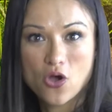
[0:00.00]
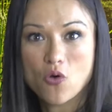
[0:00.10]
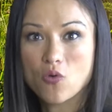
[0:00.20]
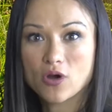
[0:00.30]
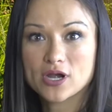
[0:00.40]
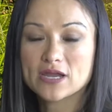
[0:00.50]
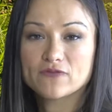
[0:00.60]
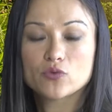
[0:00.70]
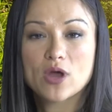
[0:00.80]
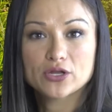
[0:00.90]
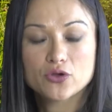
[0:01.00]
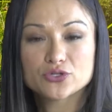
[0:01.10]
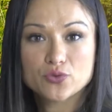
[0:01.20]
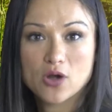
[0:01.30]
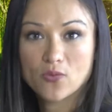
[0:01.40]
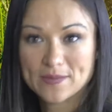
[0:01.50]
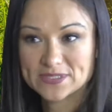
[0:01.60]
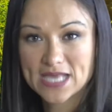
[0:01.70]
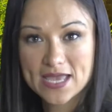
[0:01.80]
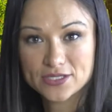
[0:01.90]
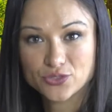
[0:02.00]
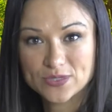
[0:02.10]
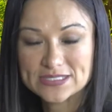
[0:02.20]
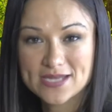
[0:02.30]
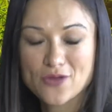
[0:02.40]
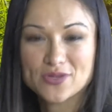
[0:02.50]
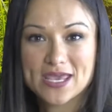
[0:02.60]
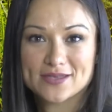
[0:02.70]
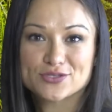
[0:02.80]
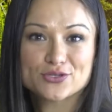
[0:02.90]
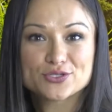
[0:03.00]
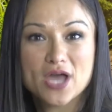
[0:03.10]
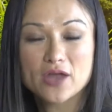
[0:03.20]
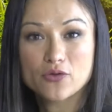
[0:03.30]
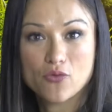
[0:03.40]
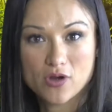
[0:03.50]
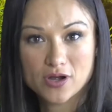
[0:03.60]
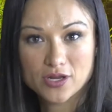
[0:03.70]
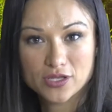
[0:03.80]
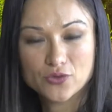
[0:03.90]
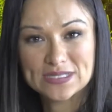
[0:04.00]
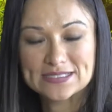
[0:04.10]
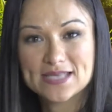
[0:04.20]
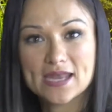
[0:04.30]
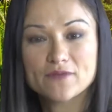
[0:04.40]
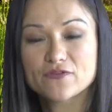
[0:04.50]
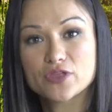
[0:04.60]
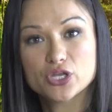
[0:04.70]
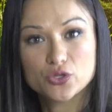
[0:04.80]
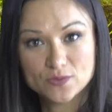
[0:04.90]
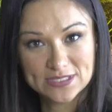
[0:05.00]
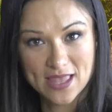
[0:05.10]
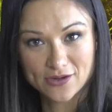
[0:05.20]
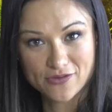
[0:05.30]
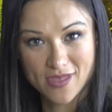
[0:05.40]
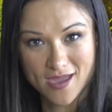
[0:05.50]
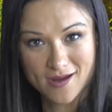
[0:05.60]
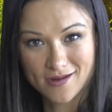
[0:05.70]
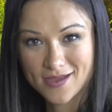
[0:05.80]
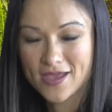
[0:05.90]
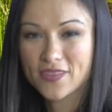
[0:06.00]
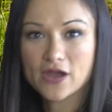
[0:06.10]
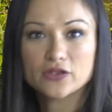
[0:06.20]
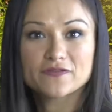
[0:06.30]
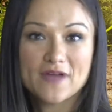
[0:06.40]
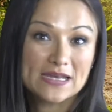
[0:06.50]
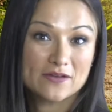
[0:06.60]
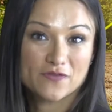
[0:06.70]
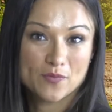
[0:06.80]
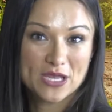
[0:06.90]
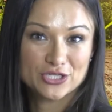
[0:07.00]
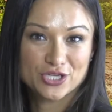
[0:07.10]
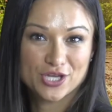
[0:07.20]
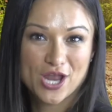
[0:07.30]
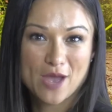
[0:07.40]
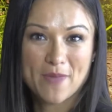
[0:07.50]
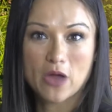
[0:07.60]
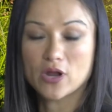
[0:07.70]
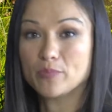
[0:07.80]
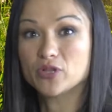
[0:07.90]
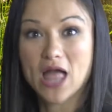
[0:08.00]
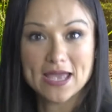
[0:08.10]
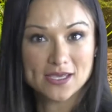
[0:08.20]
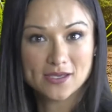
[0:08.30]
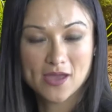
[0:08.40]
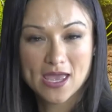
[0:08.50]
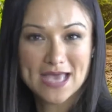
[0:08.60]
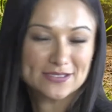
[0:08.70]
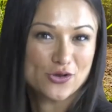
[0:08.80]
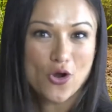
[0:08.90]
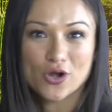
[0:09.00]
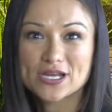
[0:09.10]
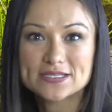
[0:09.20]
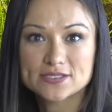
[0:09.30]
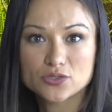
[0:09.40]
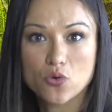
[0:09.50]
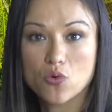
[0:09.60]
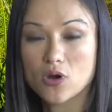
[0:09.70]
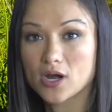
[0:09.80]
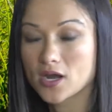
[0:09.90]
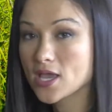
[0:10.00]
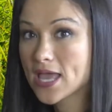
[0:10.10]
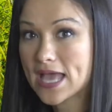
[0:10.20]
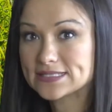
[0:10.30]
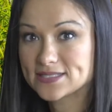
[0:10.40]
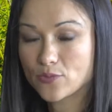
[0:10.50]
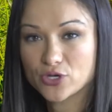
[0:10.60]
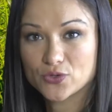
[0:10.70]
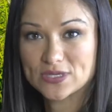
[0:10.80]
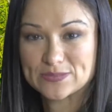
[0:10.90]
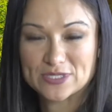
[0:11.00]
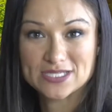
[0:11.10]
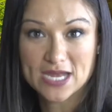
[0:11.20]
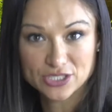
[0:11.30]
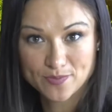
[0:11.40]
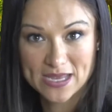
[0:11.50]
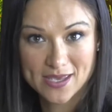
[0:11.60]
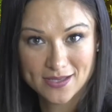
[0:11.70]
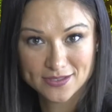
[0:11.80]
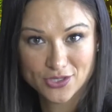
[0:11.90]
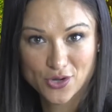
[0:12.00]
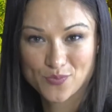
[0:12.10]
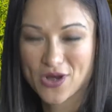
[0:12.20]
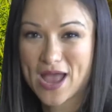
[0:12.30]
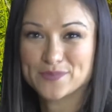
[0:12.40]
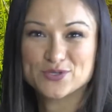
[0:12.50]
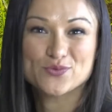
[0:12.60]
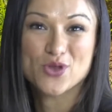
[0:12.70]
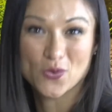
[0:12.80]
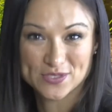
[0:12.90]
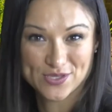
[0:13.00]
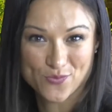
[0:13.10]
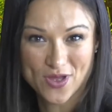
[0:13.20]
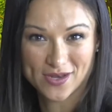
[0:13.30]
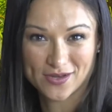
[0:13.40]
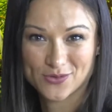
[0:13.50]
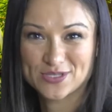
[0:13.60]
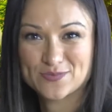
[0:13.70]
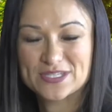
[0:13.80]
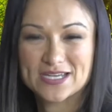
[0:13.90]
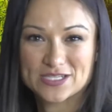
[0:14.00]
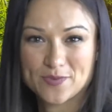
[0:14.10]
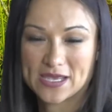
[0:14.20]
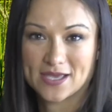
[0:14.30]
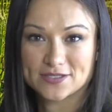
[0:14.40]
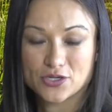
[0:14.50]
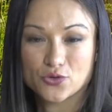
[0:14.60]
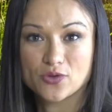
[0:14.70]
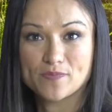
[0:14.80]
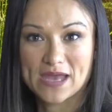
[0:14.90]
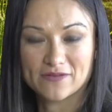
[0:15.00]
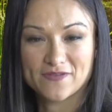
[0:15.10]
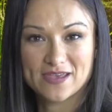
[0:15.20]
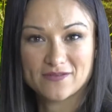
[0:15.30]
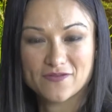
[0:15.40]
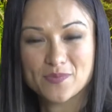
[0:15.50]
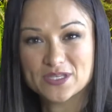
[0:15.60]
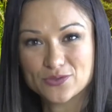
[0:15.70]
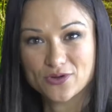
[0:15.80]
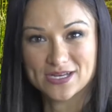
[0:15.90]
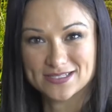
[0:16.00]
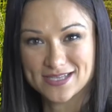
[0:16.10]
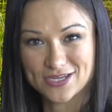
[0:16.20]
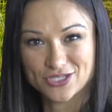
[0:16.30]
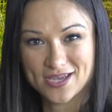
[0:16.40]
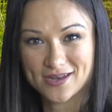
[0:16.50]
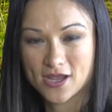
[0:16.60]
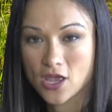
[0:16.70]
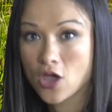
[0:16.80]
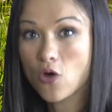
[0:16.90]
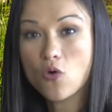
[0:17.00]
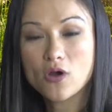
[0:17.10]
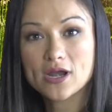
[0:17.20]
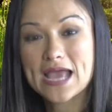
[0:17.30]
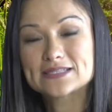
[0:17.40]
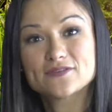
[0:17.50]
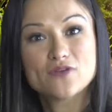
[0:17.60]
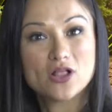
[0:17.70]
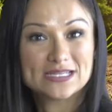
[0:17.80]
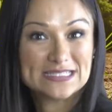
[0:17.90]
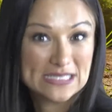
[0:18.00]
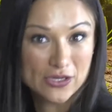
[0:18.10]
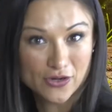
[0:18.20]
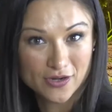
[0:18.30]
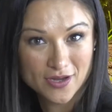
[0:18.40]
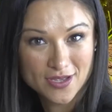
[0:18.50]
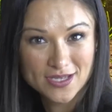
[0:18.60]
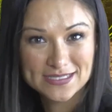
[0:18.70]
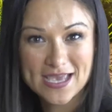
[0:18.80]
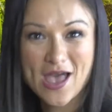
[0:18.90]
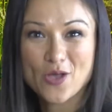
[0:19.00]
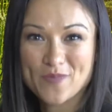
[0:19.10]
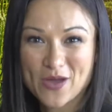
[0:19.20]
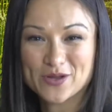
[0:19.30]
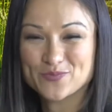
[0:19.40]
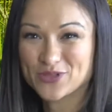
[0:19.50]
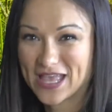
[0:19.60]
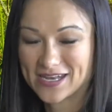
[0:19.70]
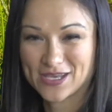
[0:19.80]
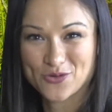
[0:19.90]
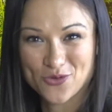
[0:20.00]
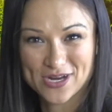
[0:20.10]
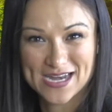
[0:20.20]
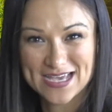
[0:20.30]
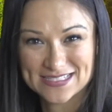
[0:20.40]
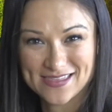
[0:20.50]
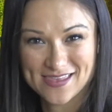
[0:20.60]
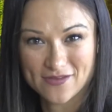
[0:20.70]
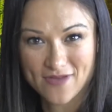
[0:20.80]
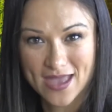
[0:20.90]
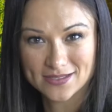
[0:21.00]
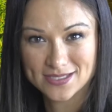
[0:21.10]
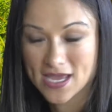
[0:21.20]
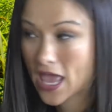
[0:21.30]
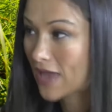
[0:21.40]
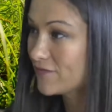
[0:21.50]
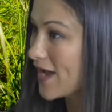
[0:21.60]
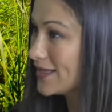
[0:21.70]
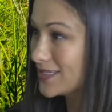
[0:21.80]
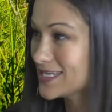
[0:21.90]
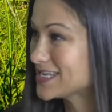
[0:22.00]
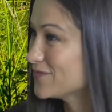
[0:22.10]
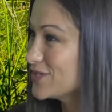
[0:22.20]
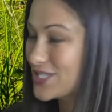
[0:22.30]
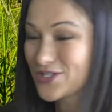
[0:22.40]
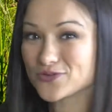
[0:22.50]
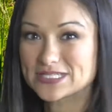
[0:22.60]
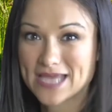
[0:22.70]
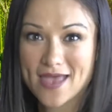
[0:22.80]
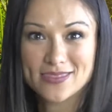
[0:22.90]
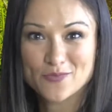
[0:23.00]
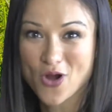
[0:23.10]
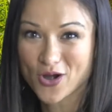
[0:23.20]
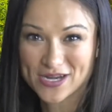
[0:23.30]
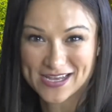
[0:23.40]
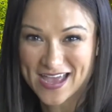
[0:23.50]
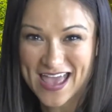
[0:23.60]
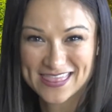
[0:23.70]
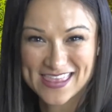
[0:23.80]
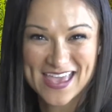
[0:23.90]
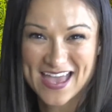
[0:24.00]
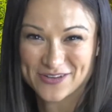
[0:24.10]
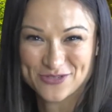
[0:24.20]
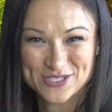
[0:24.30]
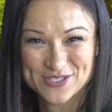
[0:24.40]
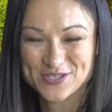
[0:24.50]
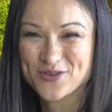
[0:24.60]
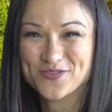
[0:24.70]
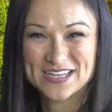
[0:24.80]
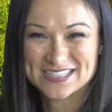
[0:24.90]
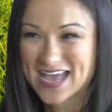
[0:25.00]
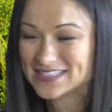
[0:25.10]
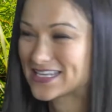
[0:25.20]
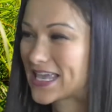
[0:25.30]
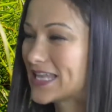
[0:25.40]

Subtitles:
Or if you want to go to our website, twistoutcancer.org, you can sign up for the newsletter there. There you'll find information about applying as an artist or as someone who has been touched by cancer. Perhaps you know someone who has been touched by cancer who would benefit from this organization, or as a volunteer to help out in planning and organizing the event. And finally, even just to attend the party at the end, which is so fantastic.